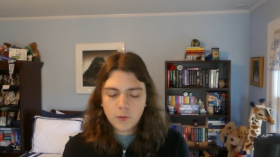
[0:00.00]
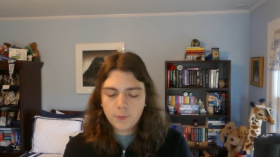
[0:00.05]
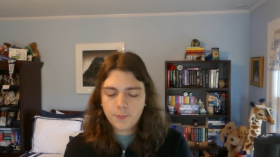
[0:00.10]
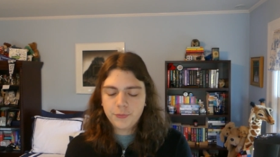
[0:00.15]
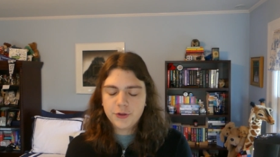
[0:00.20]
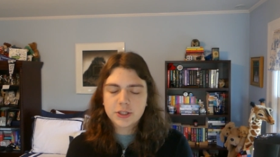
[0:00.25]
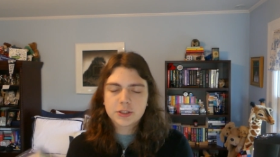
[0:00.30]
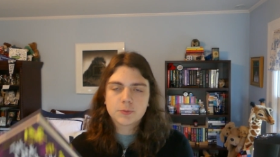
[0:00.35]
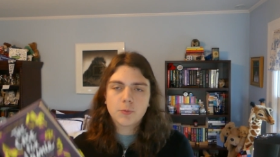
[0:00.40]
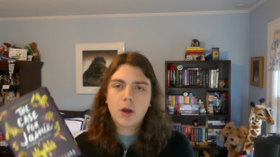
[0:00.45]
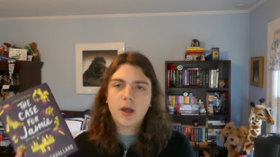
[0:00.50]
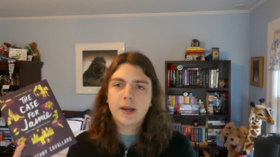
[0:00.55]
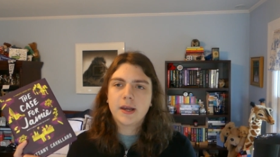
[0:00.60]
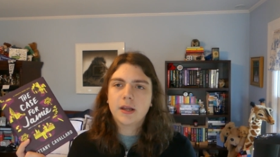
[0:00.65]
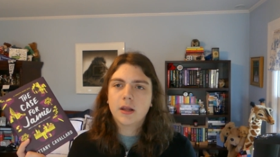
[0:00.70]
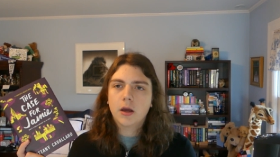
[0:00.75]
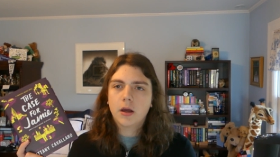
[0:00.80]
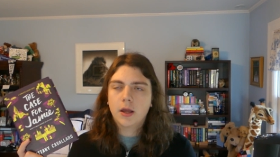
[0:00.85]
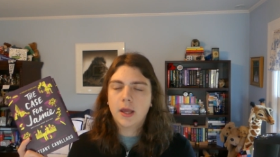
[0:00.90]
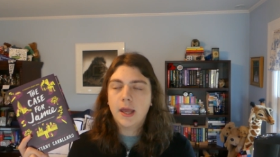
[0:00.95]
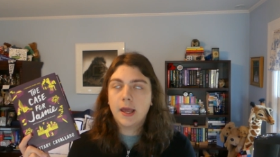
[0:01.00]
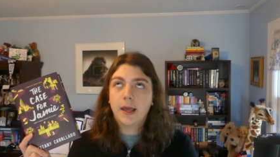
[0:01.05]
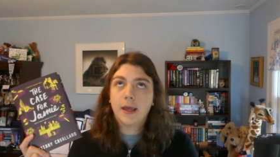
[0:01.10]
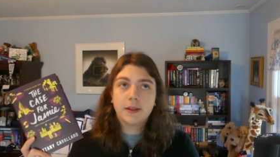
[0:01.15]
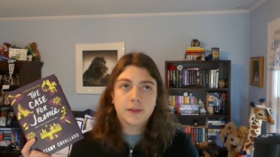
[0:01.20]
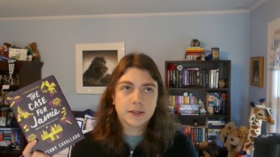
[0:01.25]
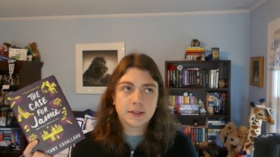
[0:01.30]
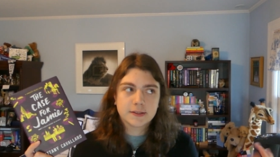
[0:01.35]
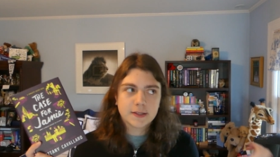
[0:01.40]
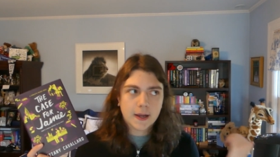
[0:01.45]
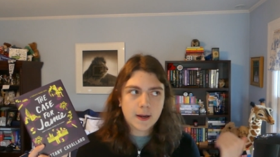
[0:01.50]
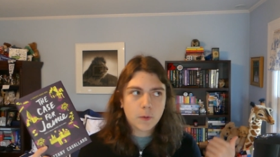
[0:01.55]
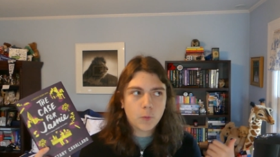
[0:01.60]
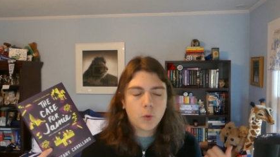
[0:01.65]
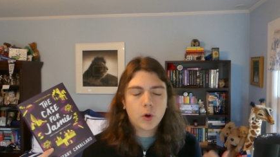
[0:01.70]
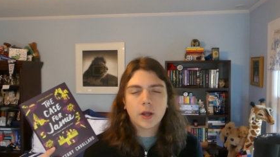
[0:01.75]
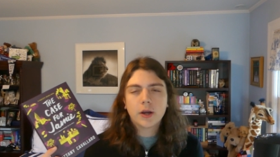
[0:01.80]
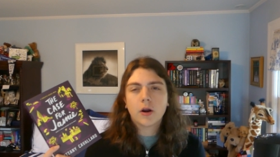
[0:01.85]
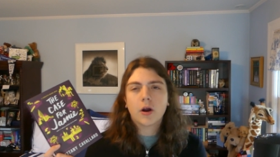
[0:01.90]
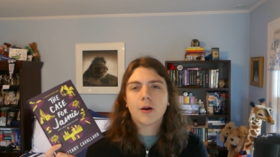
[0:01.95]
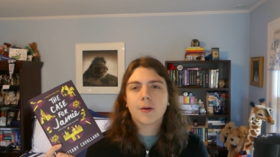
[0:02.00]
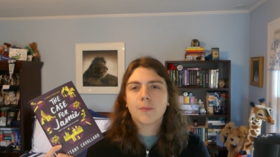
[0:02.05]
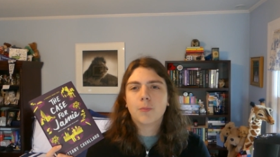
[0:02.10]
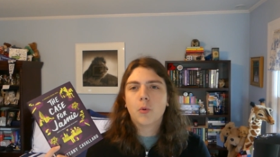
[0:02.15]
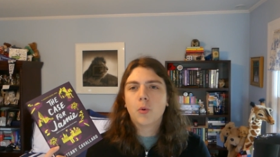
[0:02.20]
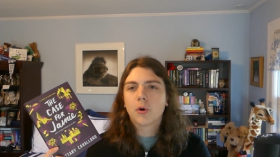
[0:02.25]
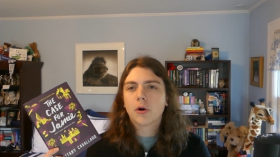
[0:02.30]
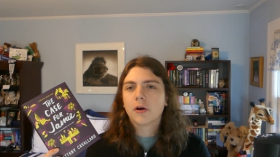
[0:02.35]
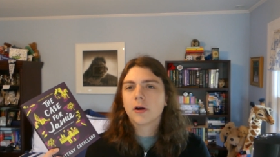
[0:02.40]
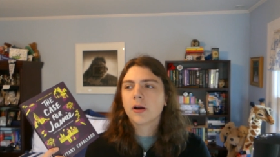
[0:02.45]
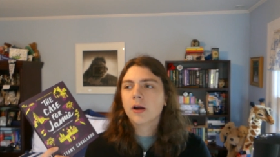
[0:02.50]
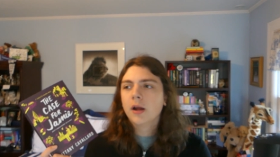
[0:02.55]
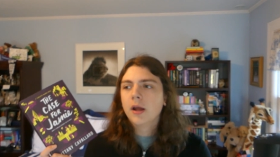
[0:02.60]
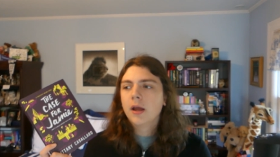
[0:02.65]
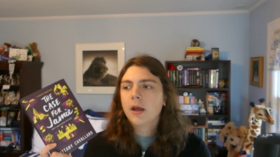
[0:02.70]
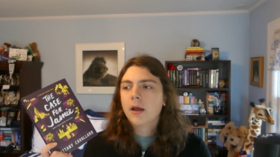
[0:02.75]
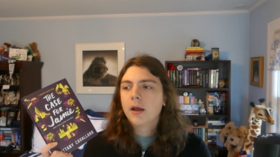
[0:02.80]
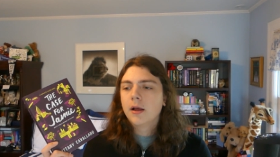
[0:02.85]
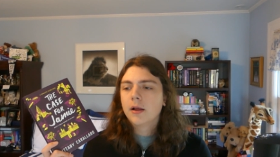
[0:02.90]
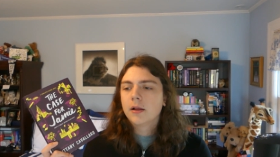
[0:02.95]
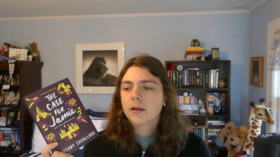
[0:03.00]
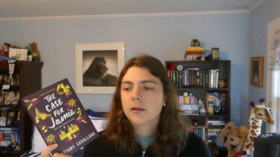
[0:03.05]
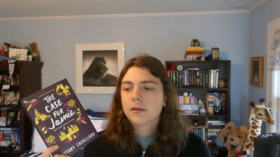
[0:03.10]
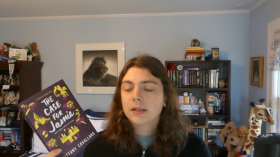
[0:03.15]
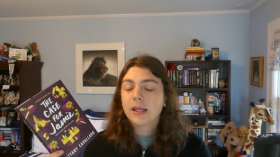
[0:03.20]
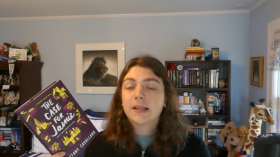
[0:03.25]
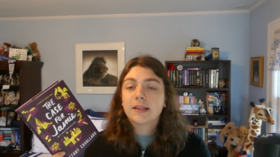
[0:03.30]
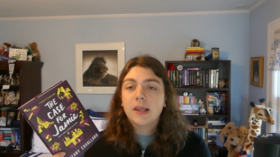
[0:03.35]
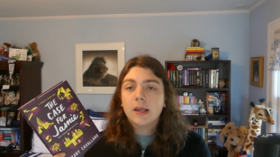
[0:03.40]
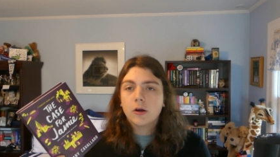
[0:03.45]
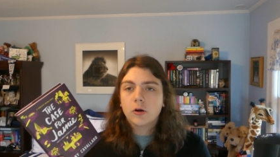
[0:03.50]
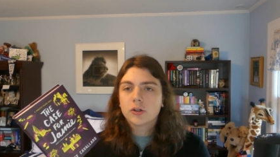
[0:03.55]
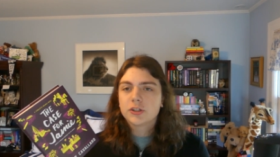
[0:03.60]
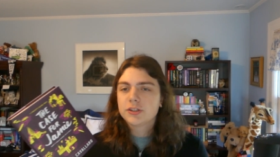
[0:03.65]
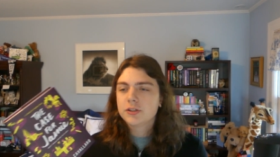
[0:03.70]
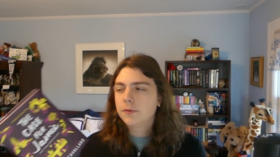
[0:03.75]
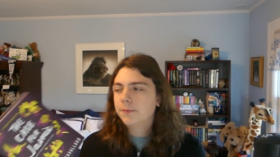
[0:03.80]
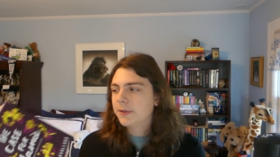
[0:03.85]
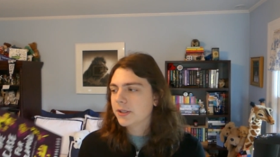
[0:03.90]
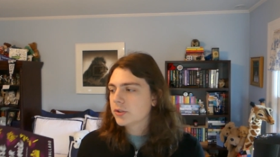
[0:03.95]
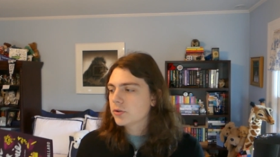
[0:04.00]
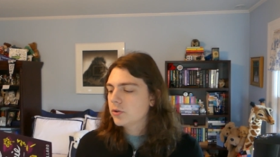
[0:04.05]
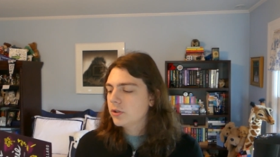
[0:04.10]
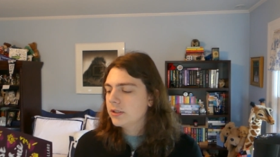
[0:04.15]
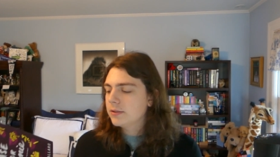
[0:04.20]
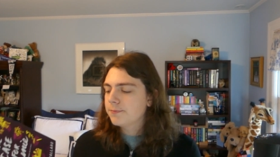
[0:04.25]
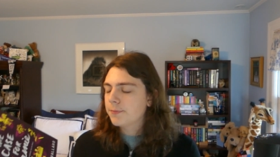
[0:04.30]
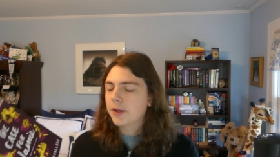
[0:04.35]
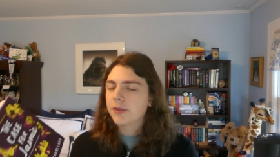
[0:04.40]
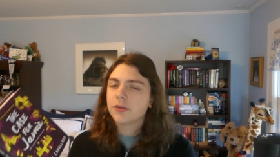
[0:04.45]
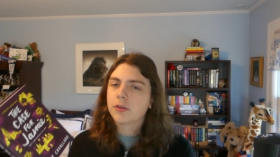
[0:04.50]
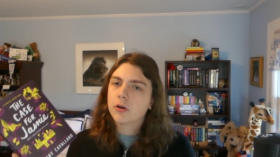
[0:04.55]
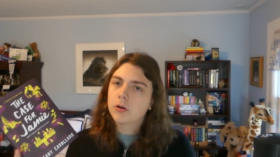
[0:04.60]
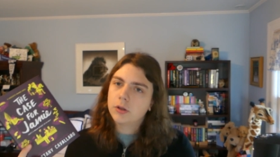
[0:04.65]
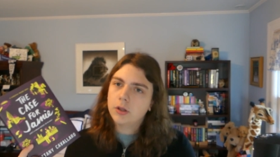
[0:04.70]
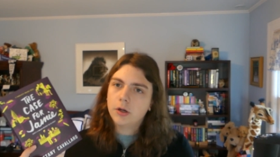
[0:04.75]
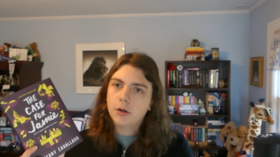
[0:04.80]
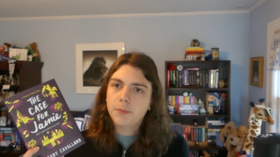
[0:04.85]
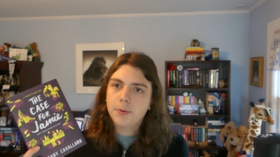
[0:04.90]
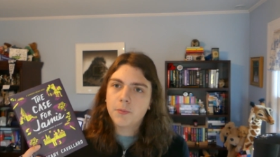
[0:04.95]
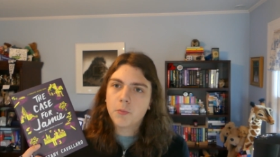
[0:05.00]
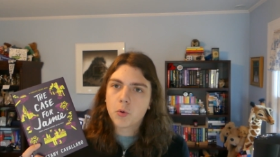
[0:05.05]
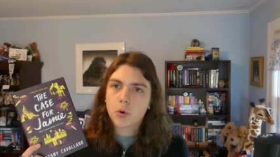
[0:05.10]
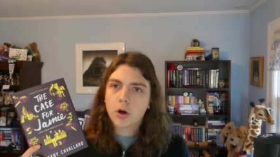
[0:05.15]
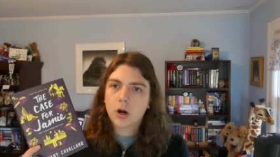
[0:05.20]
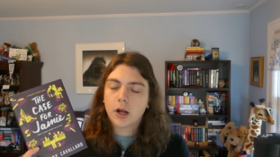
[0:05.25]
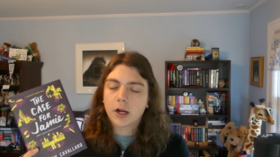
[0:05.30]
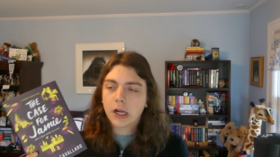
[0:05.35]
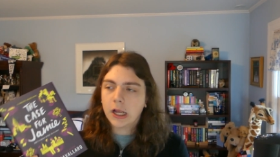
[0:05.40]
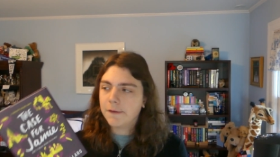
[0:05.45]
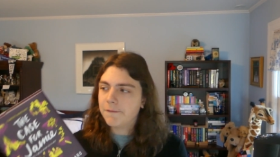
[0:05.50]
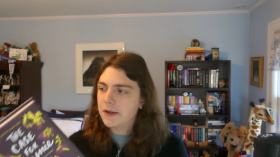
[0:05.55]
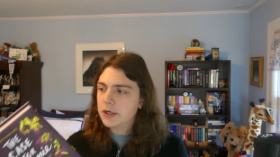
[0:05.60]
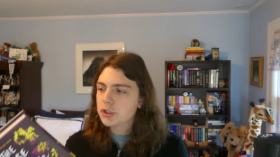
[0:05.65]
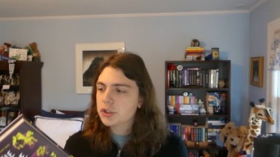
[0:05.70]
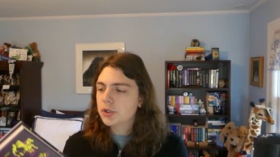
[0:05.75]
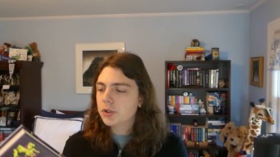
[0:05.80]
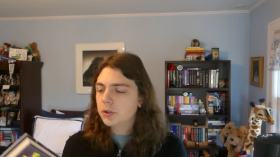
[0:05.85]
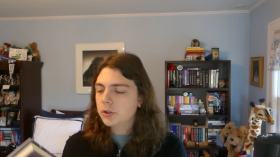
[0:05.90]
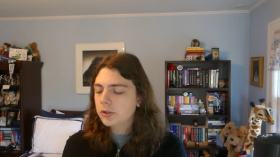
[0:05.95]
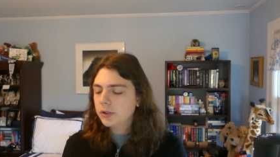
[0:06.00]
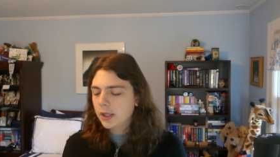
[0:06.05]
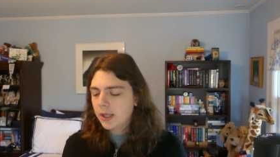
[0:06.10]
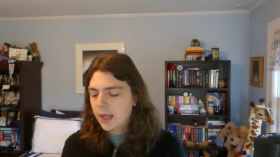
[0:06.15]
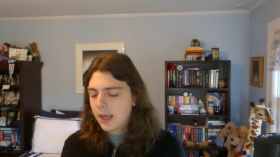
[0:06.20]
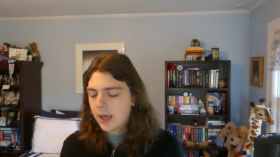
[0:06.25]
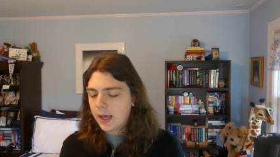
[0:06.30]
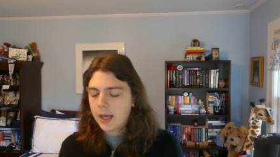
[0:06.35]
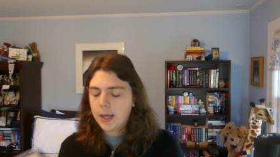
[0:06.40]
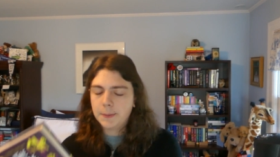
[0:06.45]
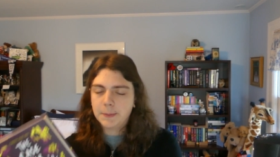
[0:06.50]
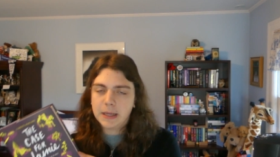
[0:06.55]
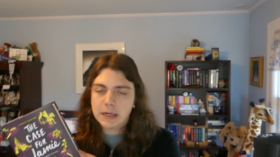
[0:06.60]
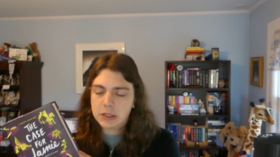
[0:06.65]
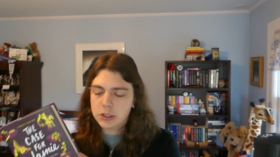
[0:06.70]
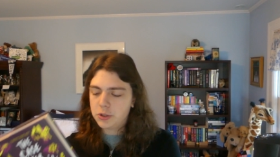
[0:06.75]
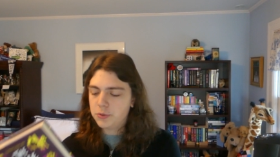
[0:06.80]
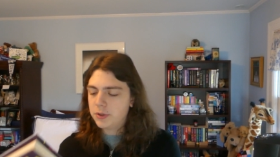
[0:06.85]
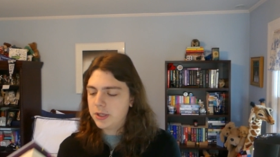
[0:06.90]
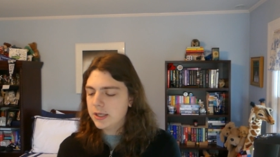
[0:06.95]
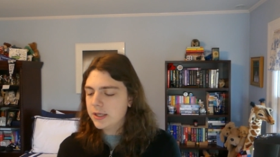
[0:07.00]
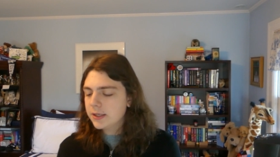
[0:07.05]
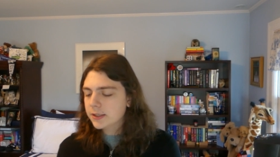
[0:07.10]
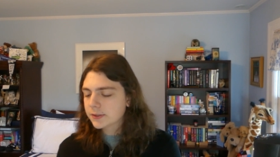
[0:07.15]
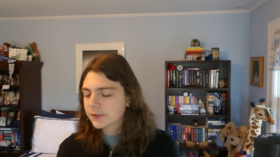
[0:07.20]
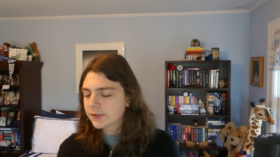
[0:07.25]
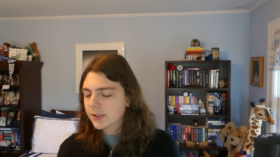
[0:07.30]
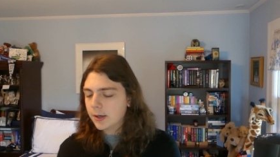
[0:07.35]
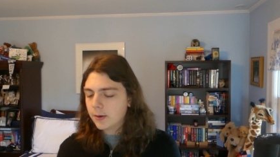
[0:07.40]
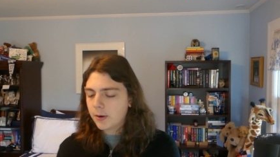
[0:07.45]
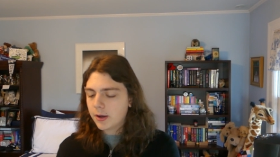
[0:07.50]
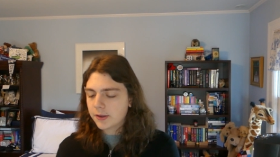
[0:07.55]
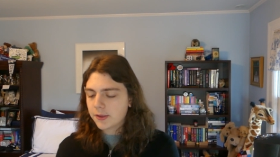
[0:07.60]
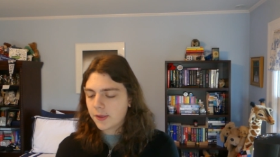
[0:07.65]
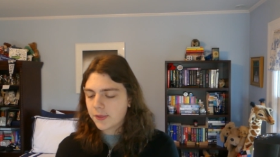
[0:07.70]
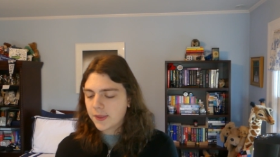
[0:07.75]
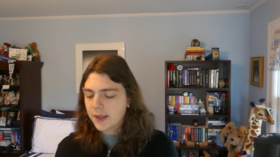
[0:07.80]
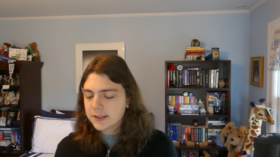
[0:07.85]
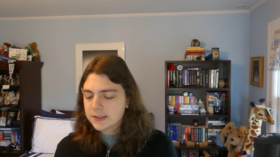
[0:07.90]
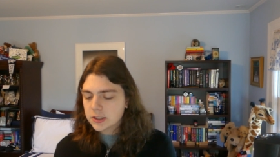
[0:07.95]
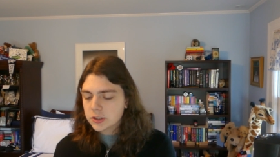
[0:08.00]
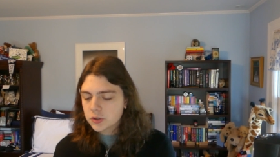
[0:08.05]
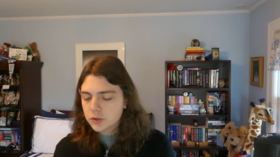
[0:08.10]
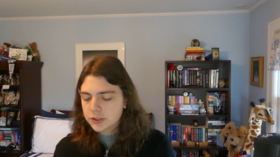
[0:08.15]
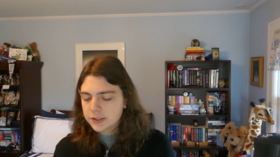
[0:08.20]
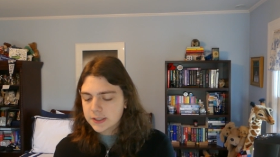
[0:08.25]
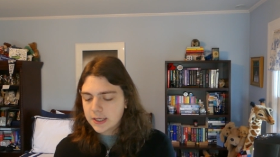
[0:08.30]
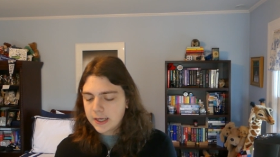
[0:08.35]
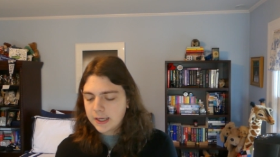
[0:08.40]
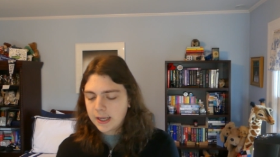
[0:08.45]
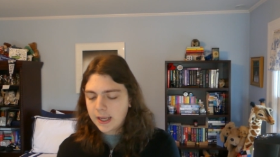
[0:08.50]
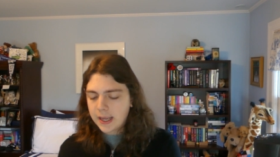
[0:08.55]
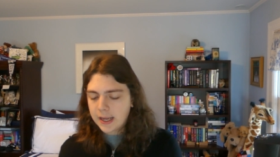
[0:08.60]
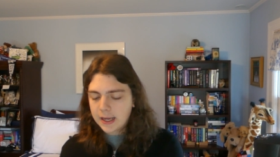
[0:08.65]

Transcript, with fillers: This one and the second one are more like they are still mysteries, but they're a little bit more unconventional um, and unique. So I thought that's interesting.